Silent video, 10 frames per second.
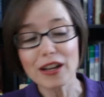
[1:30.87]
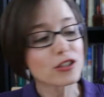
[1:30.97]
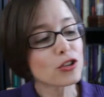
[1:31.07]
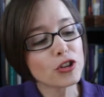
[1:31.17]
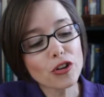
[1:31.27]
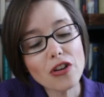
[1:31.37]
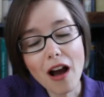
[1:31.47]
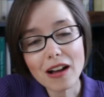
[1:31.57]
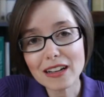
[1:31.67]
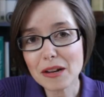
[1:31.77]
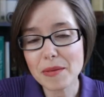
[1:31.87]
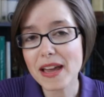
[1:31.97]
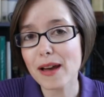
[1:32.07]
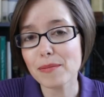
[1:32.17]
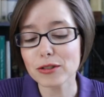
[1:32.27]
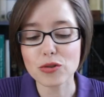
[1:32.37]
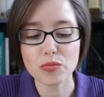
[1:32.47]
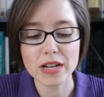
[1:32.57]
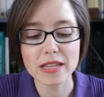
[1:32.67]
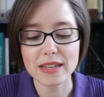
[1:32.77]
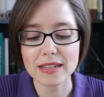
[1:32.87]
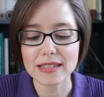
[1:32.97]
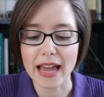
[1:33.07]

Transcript: So you're not going to be able to read this